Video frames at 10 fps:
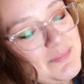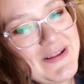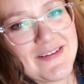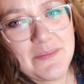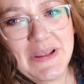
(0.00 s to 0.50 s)

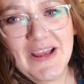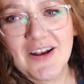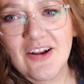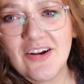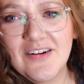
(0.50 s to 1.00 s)
My tummy
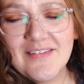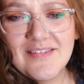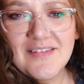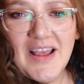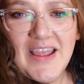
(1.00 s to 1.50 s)
kind of
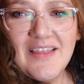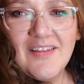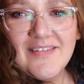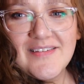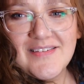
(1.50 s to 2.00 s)
hurts. I ate
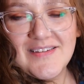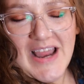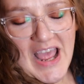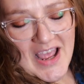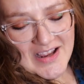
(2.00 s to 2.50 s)
lots of
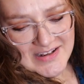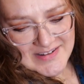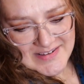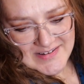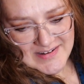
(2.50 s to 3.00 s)

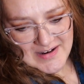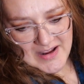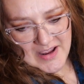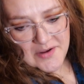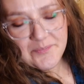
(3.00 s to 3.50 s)
snacks
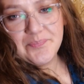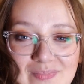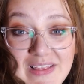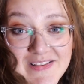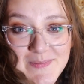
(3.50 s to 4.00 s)
today.
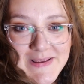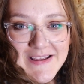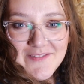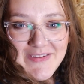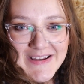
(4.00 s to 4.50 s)

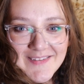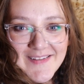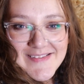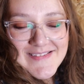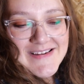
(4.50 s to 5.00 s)
Speaking of eating
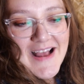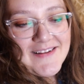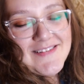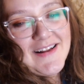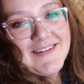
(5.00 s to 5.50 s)
lots of
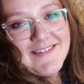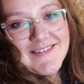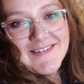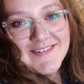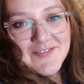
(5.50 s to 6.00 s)
snacks, I need
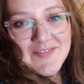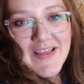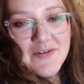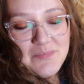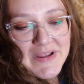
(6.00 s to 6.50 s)
to
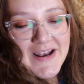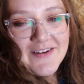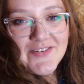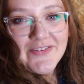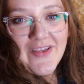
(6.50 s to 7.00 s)
be an
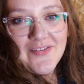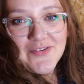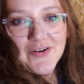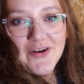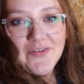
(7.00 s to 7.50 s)
exercise
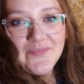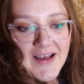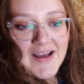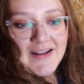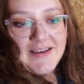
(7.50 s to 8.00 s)
girl.
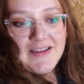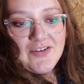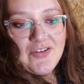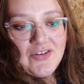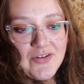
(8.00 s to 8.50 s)
I
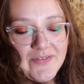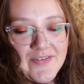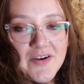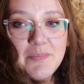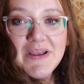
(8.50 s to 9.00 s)
need to,
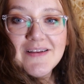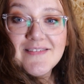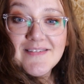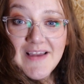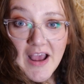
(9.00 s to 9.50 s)
instead of being a
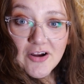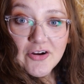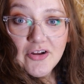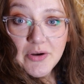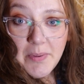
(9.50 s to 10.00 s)
snack
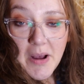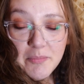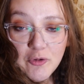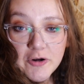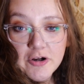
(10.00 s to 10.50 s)
girl and a
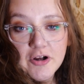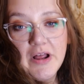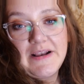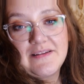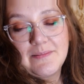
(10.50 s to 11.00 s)
popcorner girl,
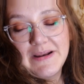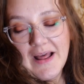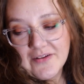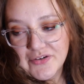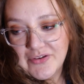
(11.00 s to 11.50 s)
I need to be an
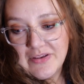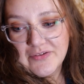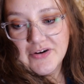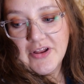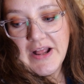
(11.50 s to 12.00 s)
exercise
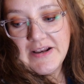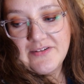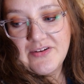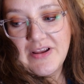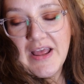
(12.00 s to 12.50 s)
girl. I need
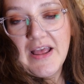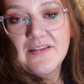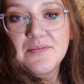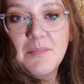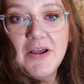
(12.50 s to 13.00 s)
to get
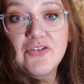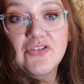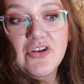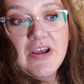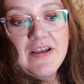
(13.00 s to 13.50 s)
as
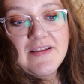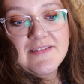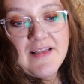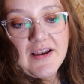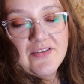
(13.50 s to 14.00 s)
much
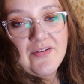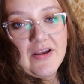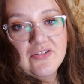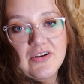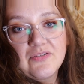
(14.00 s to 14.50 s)

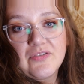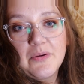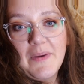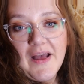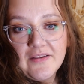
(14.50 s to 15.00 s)
satisfaction
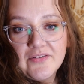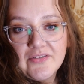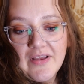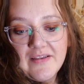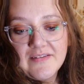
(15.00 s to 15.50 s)
from
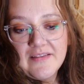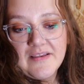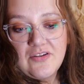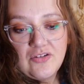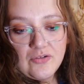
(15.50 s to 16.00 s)
exercise as
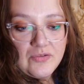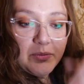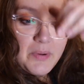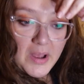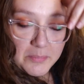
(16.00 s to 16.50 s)
I do
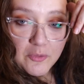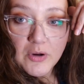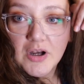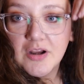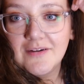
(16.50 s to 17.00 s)
from
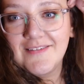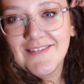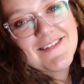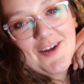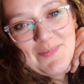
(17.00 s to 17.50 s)
popcorners.
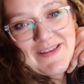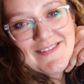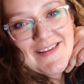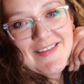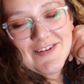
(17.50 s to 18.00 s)
Not because
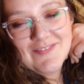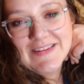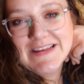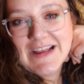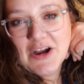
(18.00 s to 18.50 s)
I like
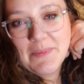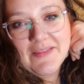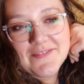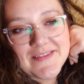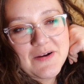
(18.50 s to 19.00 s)
really care
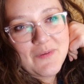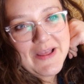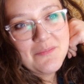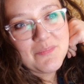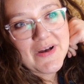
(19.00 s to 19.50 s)
about losing
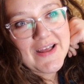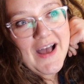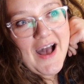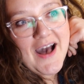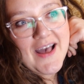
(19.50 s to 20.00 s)
weight,
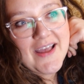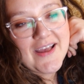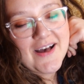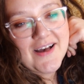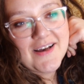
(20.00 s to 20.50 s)
but
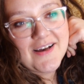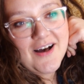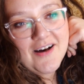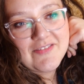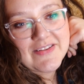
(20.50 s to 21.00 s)
I
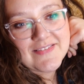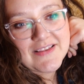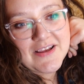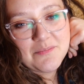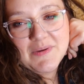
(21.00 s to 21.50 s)

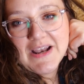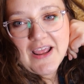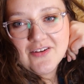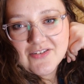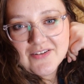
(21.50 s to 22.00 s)
obviously am an
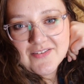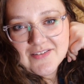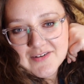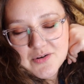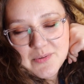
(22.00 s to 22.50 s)

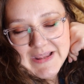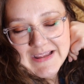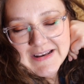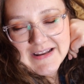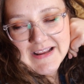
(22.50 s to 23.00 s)
anxious
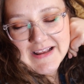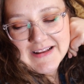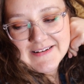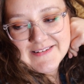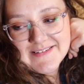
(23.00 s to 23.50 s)
queen
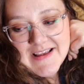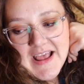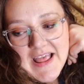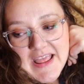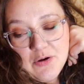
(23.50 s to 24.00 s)
and
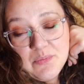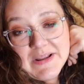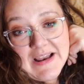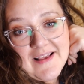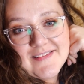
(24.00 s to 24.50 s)
it would
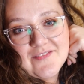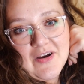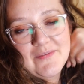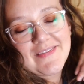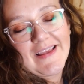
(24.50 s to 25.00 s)
be nice if
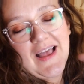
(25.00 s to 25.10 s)
I was like